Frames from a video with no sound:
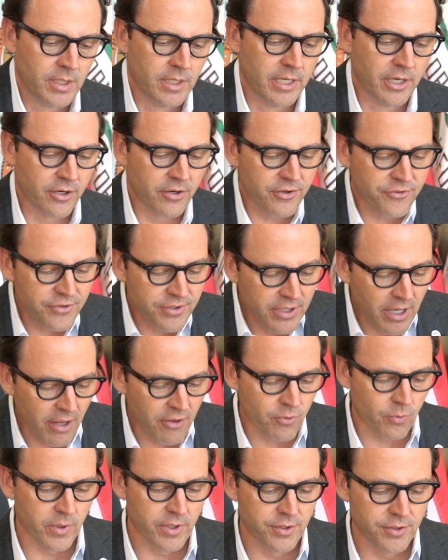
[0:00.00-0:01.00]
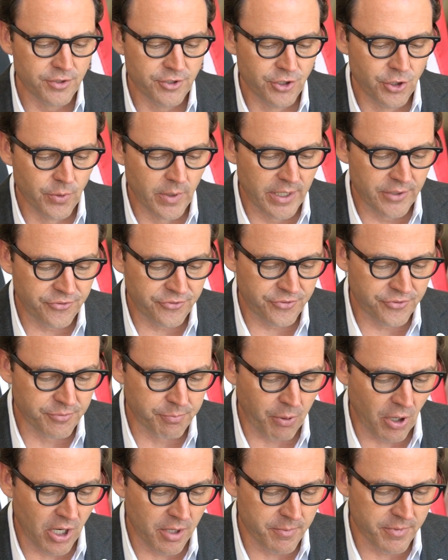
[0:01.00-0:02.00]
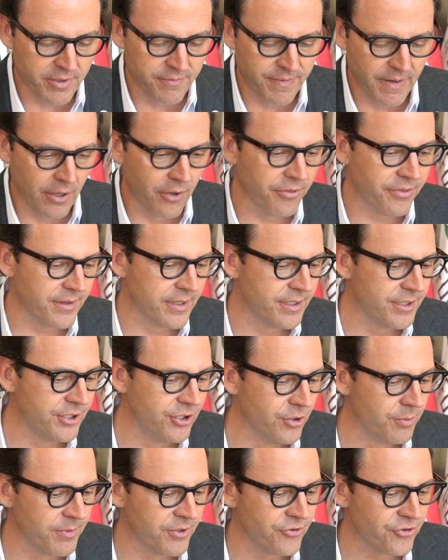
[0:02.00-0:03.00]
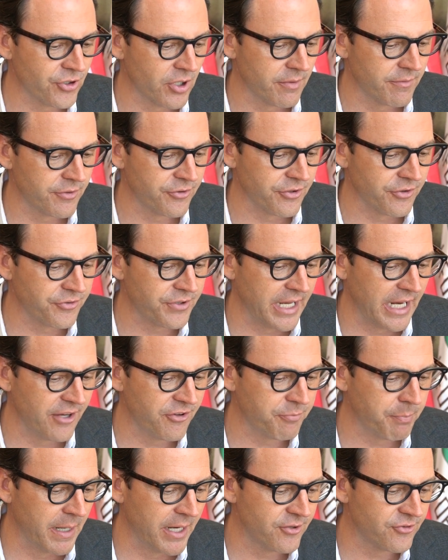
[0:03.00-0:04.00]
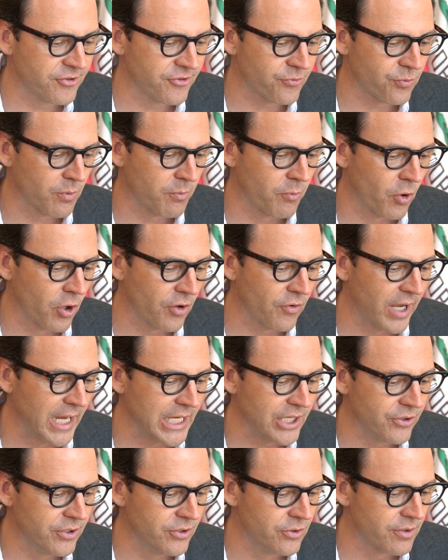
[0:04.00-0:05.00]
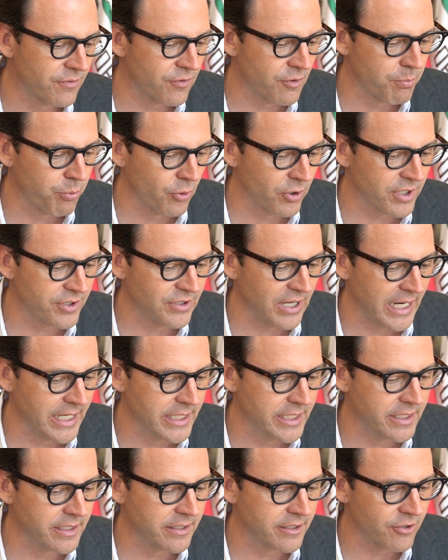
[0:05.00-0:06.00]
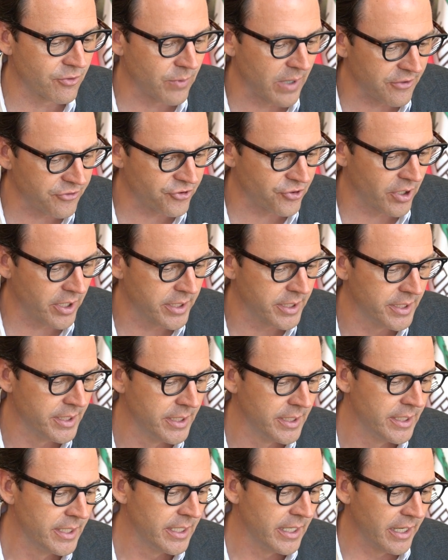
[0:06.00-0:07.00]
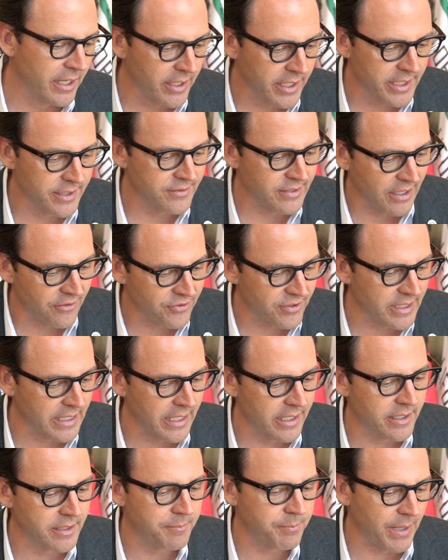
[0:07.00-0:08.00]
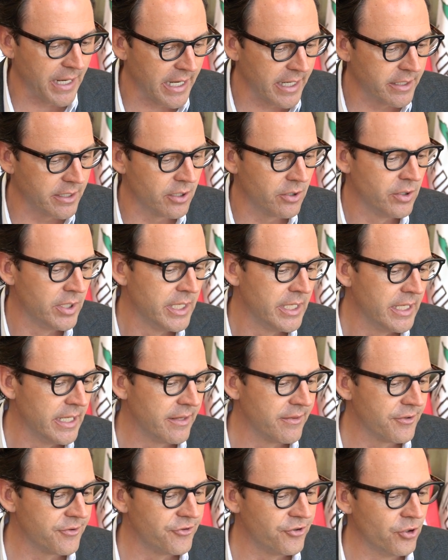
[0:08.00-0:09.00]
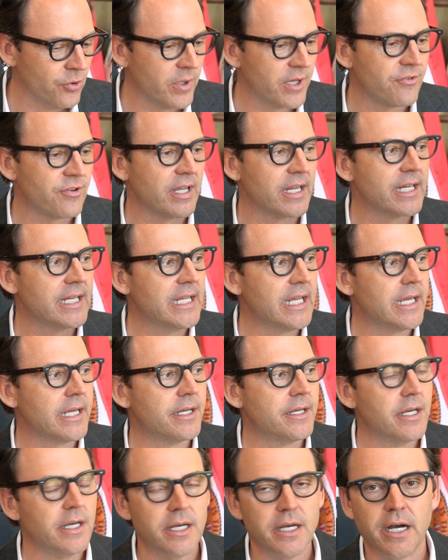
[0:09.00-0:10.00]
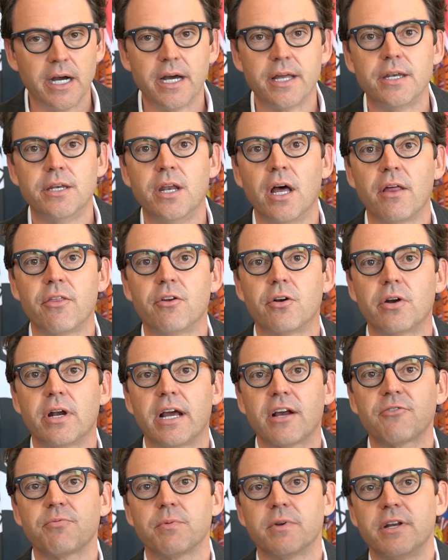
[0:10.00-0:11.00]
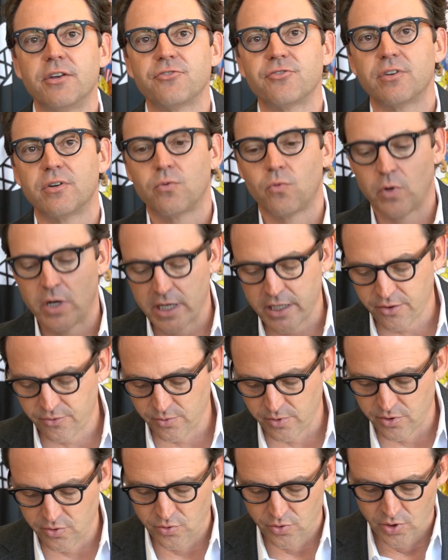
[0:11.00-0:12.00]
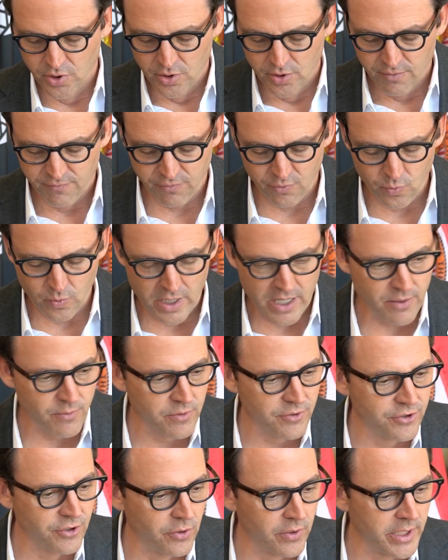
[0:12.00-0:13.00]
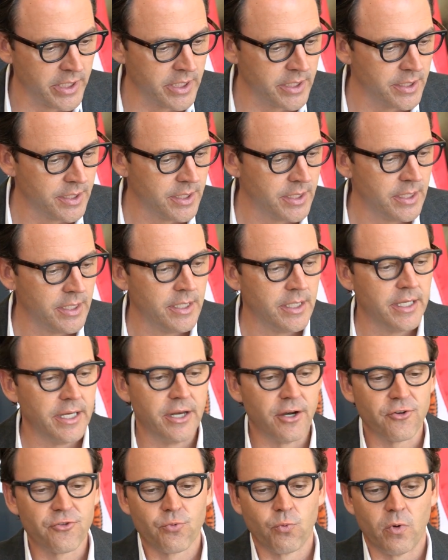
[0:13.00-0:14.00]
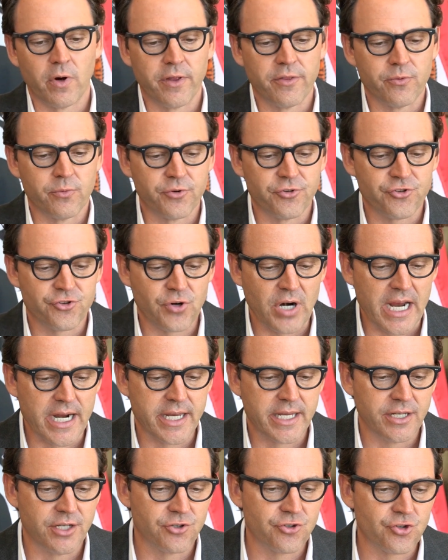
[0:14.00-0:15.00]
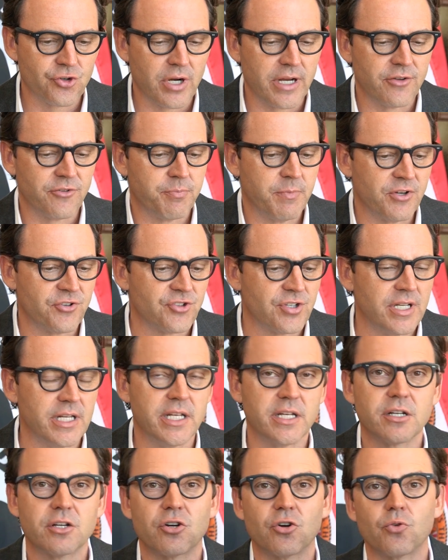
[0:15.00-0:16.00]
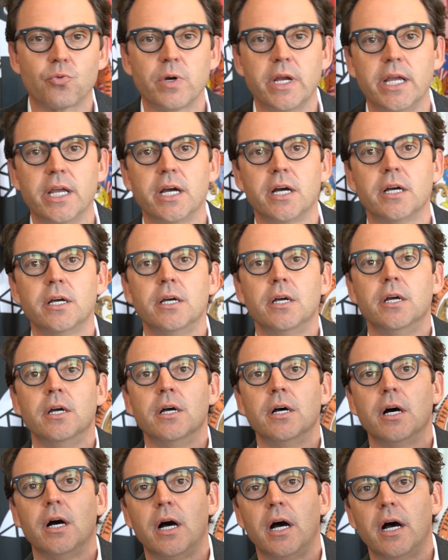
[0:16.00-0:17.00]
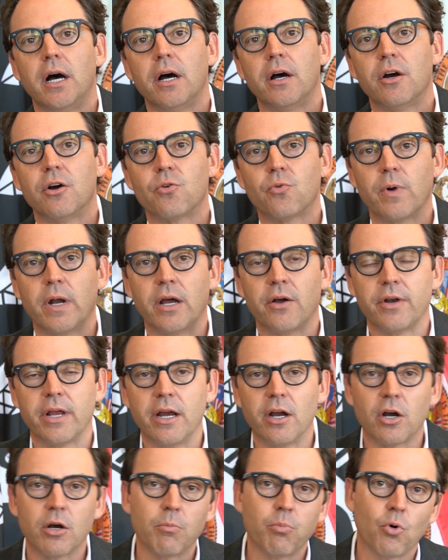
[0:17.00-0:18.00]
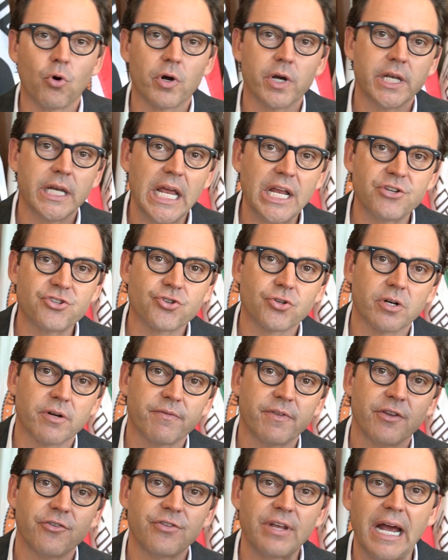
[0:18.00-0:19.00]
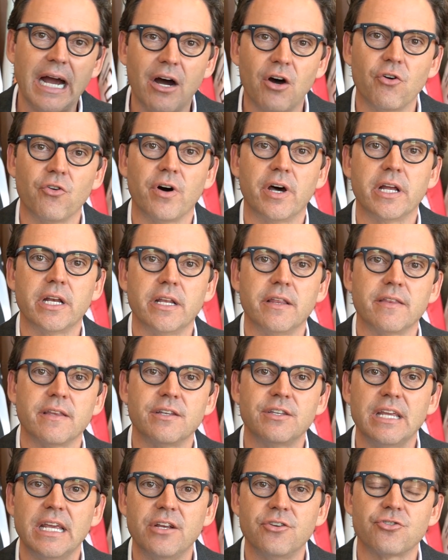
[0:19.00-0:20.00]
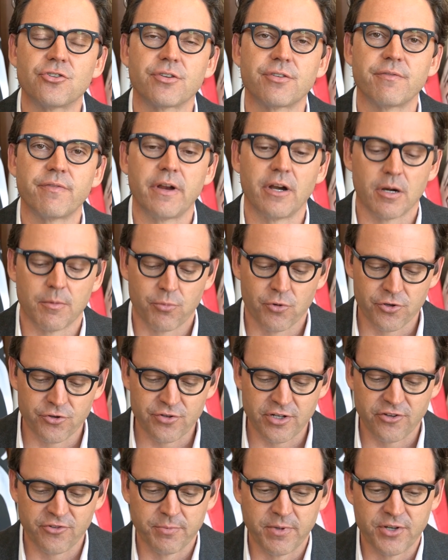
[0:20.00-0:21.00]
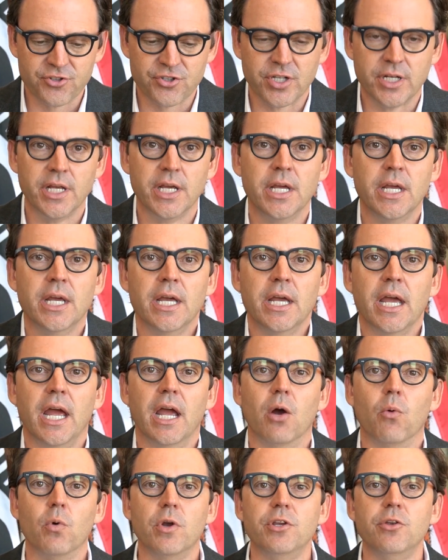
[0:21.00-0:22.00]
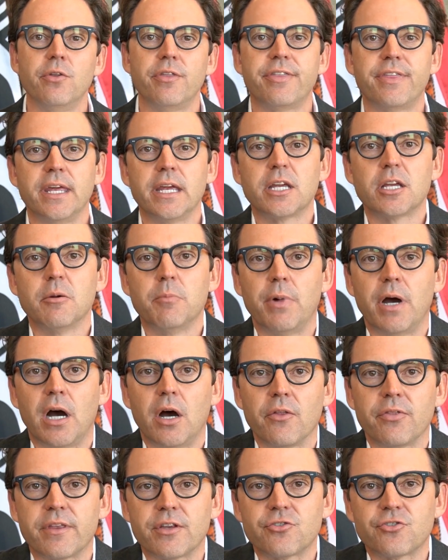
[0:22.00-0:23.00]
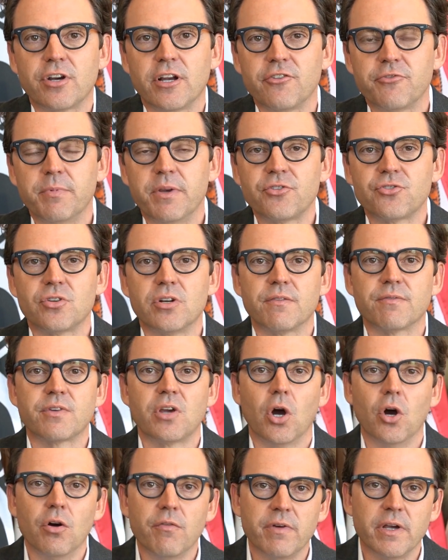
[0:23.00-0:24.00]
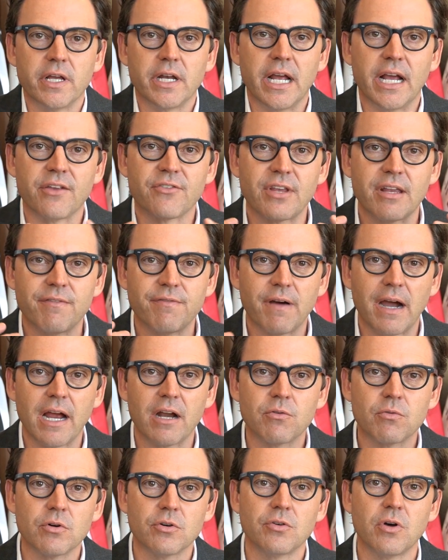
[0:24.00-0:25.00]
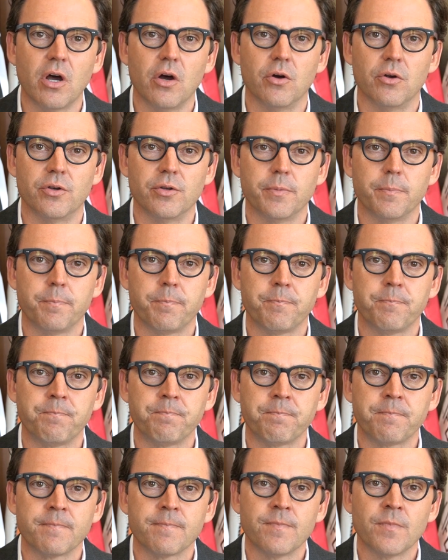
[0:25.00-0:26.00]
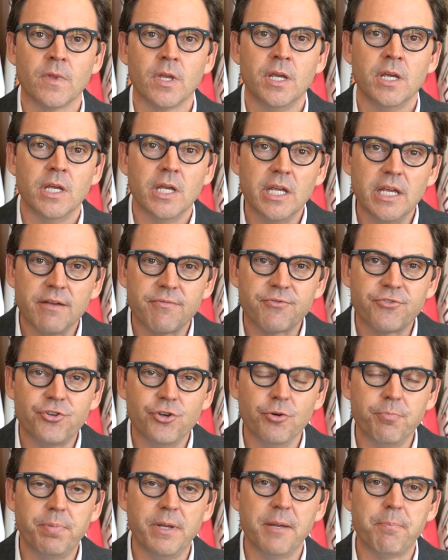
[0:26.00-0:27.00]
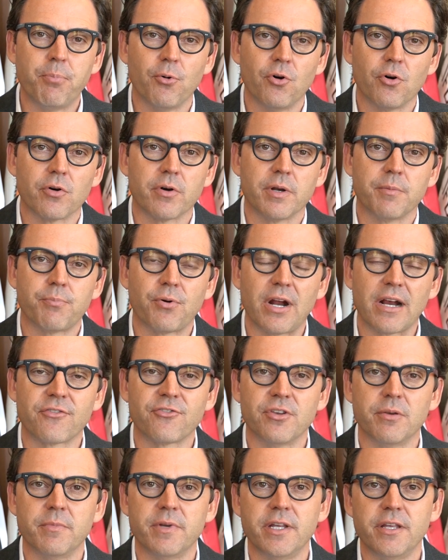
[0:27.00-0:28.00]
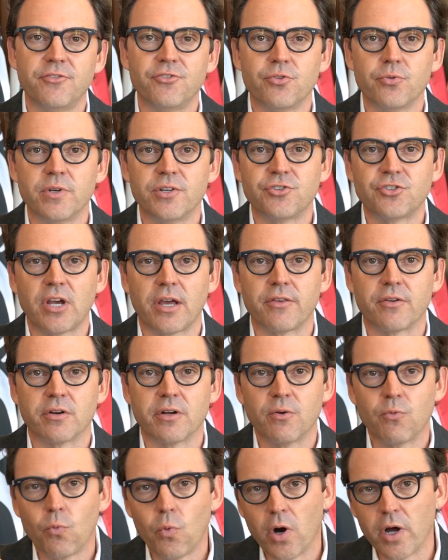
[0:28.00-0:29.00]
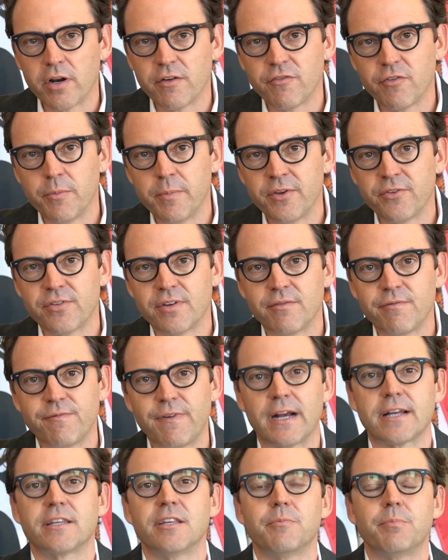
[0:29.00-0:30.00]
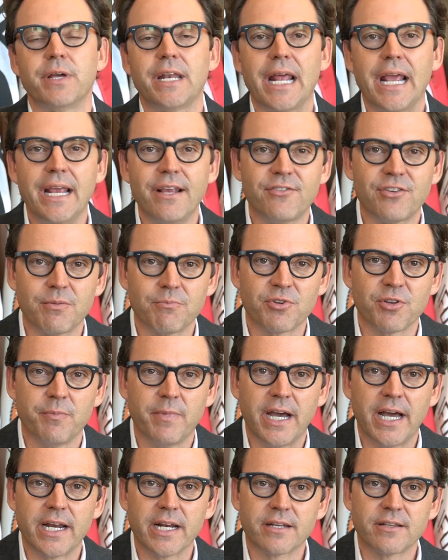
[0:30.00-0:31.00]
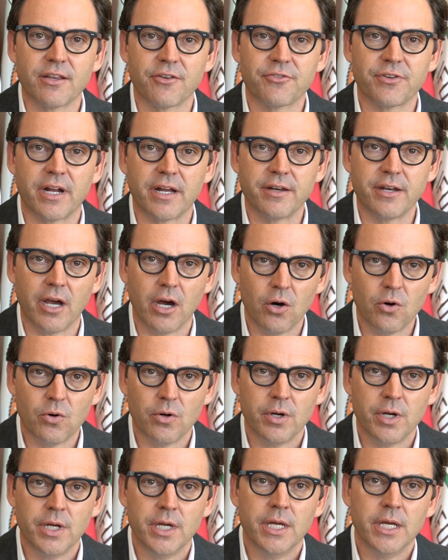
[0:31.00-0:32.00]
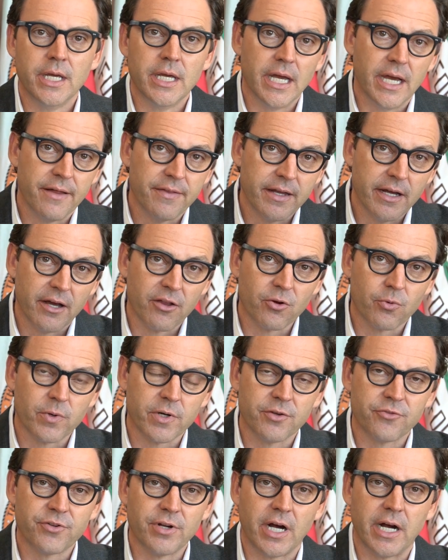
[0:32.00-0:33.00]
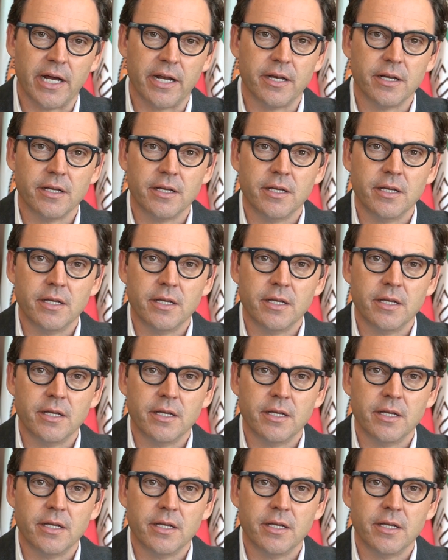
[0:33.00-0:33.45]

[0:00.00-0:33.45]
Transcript: Here is another one. U.S. Department of Health and Human Services. Case patients were more likely to have reported dining at a restaurant, area designated, patio, in the two weeks. Again, another explanation and walkthrough for why we're doing it. Here's one that was tracking transmission in Korea uh, around airborne nature of this, outlining the dangers of airborne transmission. And when you think about the transmission of COVID as a viral load, if two people are in proximity to each other and one of them is infected but asymptomatic does not know, and the other one is not,